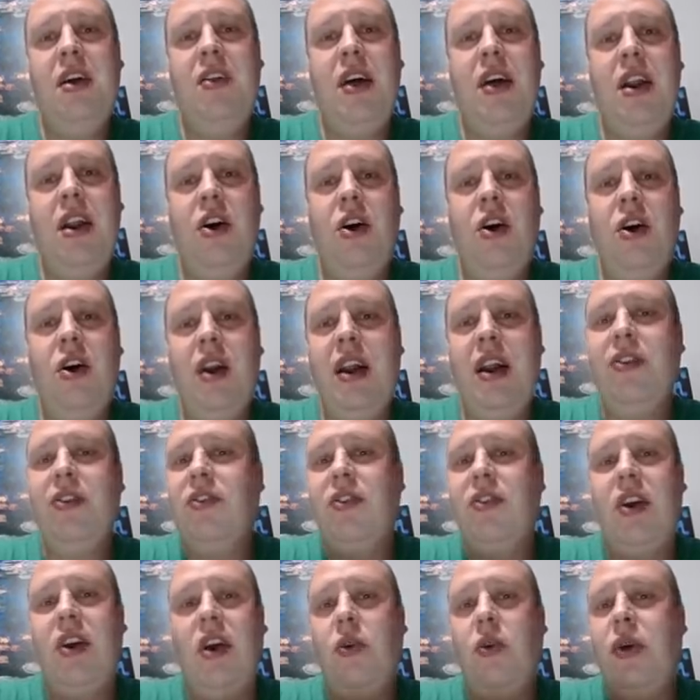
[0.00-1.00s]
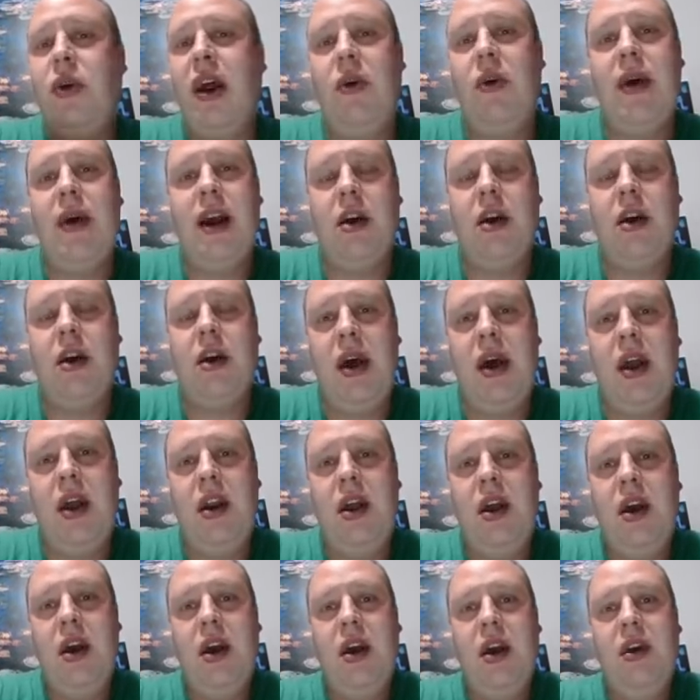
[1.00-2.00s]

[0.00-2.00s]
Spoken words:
that aren't necessarily what I recommend.